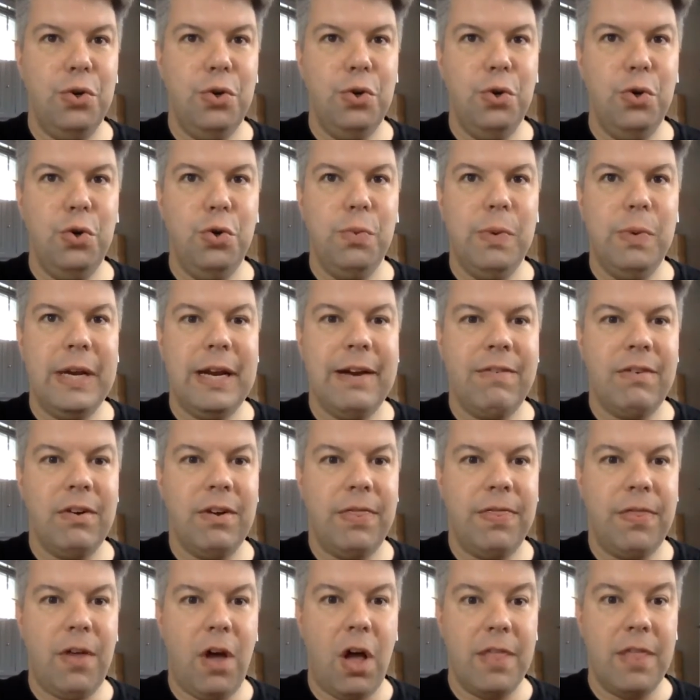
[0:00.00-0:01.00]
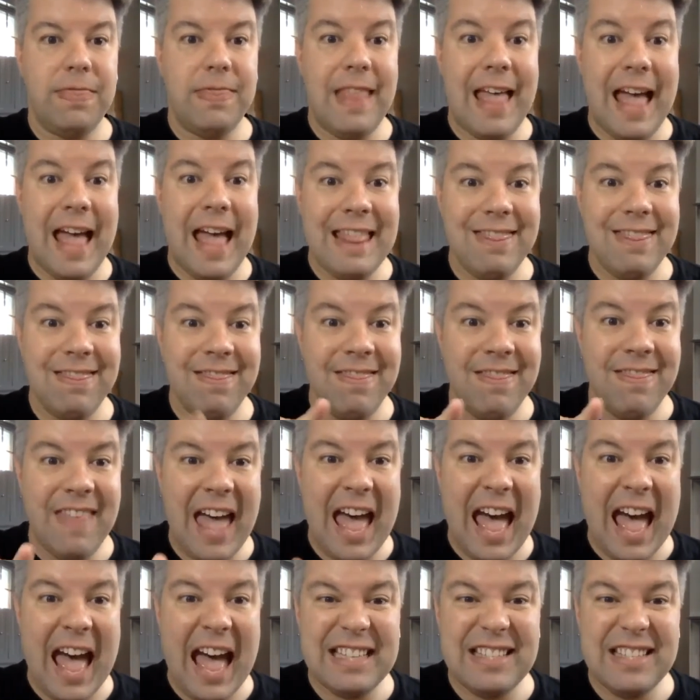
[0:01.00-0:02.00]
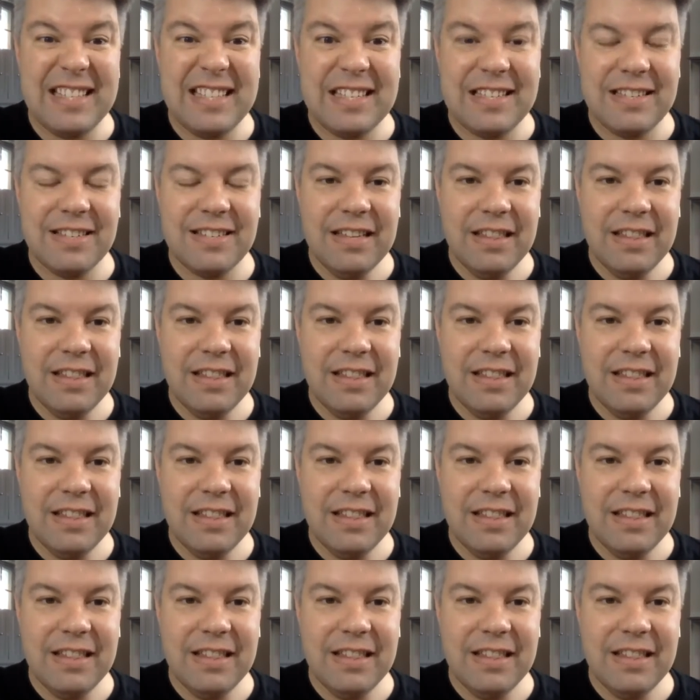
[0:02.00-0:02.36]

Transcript: who would ever thought that that